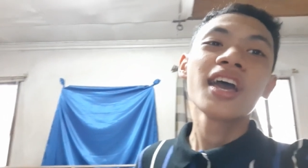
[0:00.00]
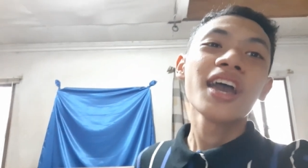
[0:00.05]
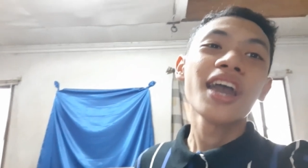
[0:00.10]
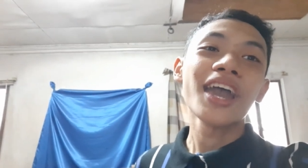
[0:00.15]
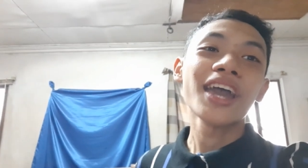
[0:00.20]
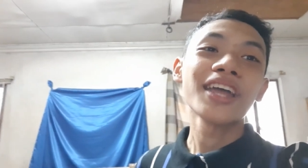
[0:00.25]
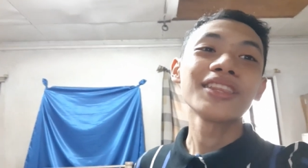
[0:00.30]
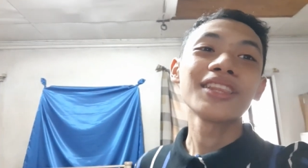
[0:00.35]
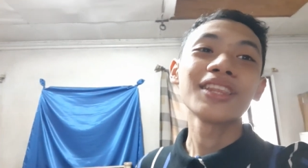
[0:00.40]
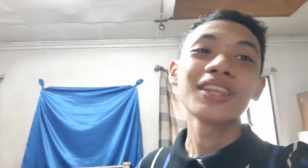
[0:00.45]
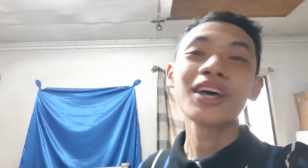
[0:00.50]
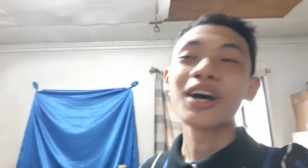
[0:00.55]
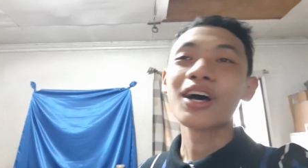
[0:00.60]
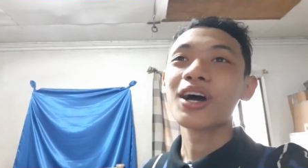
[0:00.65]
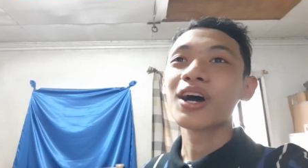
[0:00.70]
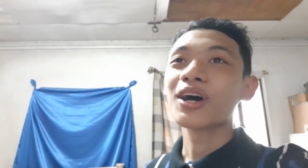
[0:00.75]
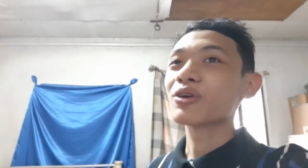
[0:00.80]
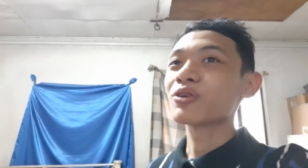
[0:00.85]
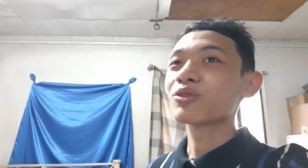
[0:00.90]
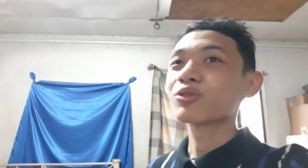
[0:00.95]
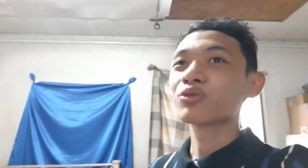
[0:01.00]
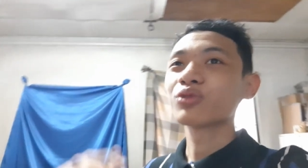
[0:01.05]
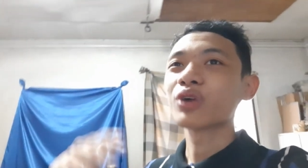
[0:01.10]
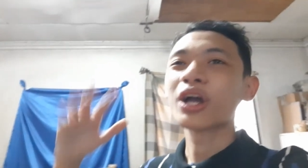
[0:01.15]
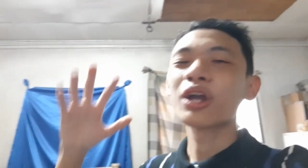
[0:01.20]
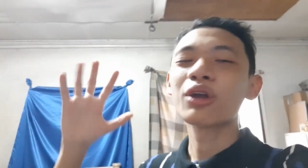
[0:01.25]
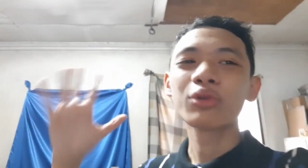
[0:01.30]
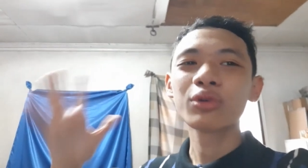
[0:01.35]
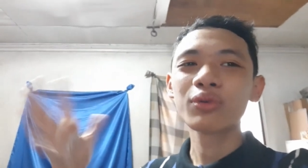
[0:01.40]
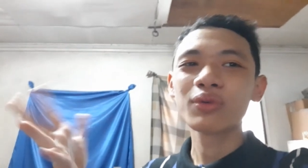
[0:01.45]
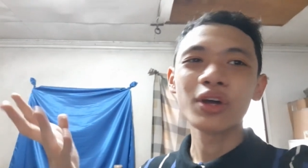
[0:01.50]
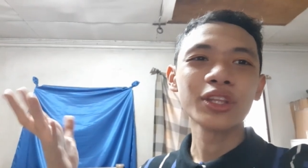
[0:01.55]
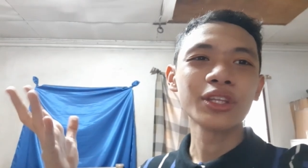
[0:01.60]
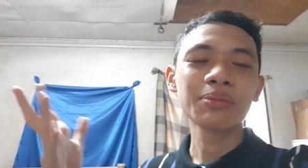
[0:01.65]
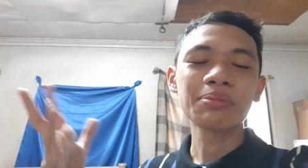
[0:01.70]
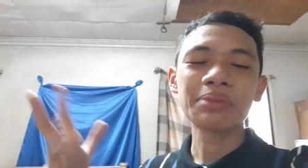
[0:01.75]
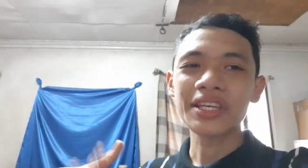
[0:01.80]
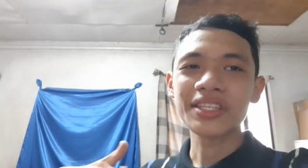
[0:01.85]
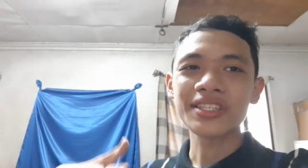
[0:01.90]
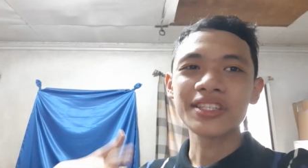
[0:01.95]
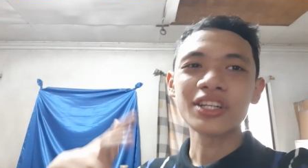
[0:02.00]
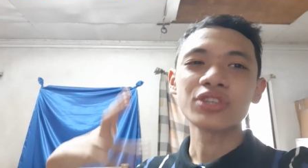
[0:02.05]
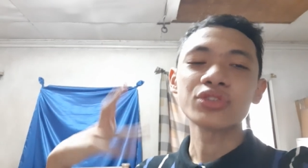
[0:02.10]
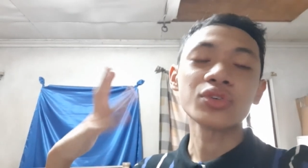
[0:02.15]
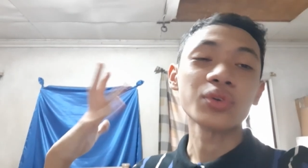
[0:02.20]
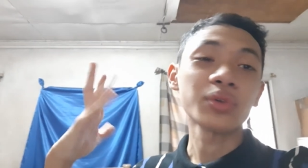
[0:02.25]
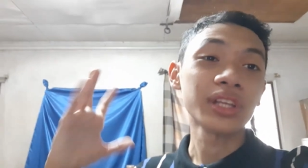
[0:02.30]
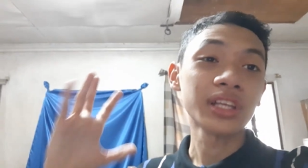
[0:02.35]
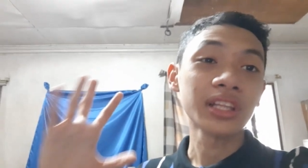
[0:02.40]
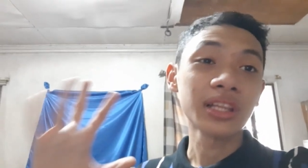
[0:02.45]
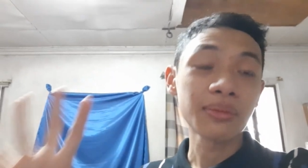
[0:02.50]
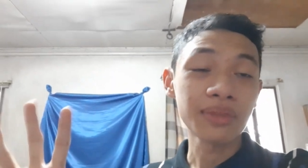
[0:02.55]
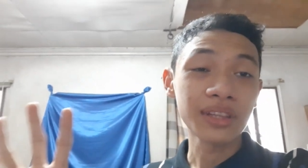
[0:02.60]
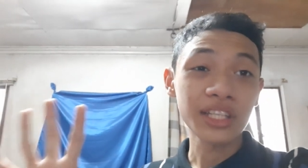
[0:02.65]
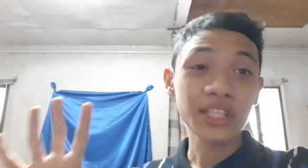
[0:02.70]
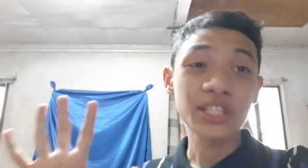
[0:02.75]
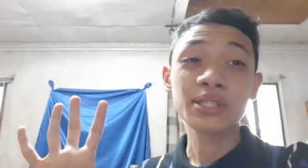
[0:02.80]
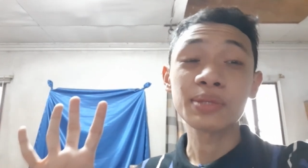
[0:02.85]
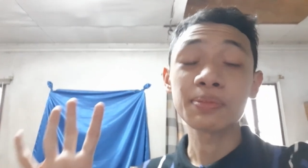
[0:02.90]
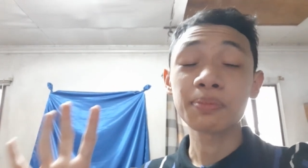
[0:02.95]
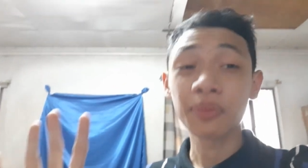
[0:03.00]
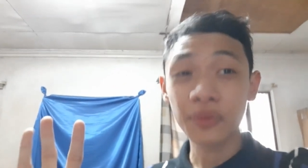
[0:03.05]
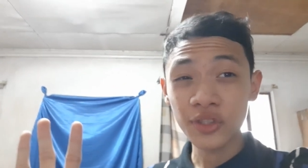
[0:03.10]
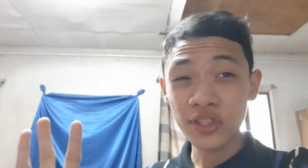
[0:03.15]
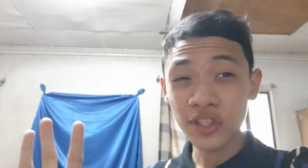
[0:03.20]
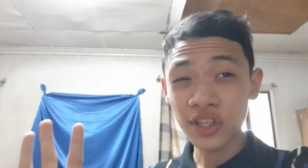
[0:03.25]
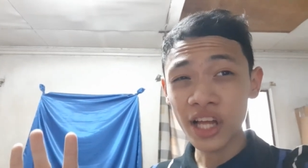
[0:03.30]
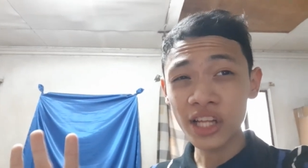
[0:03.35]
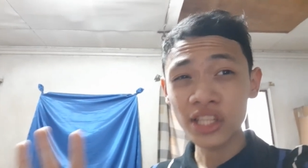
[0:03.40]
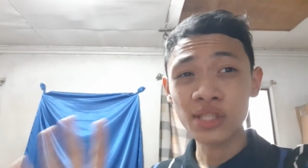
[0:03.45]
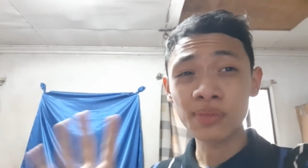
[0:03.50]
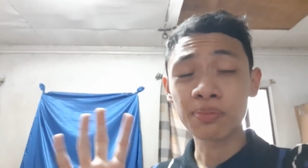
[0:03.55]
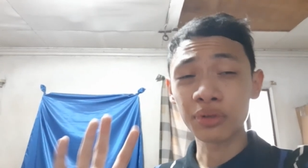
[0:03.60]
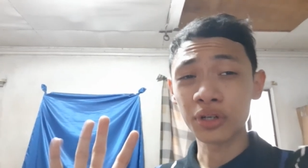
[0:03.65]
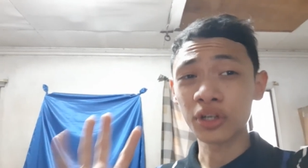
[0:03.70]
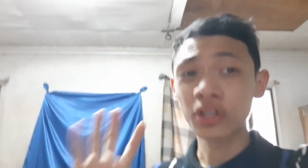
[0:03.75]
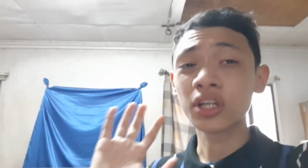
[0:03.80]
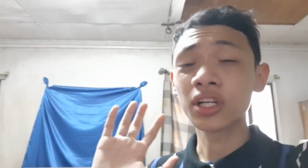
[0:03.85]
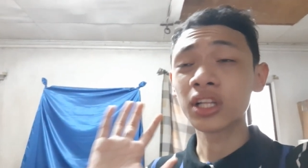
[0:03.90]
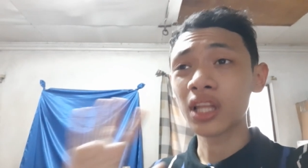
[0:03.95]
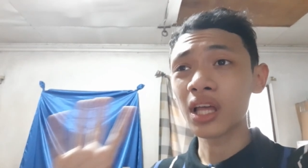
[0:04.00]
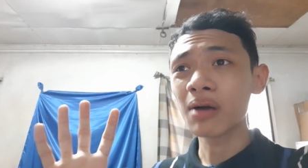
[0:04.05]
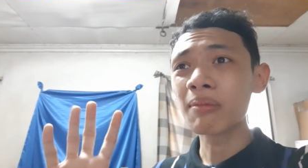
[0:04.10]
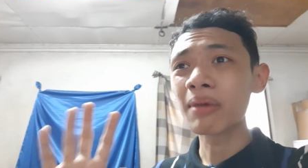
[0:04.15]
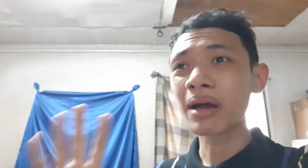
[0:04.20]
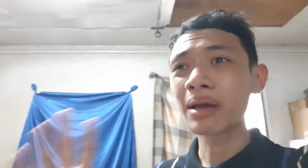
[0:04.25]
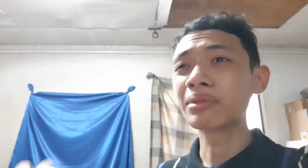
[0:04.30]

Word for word: And uh, why are we running? Because there's only limited slots per club.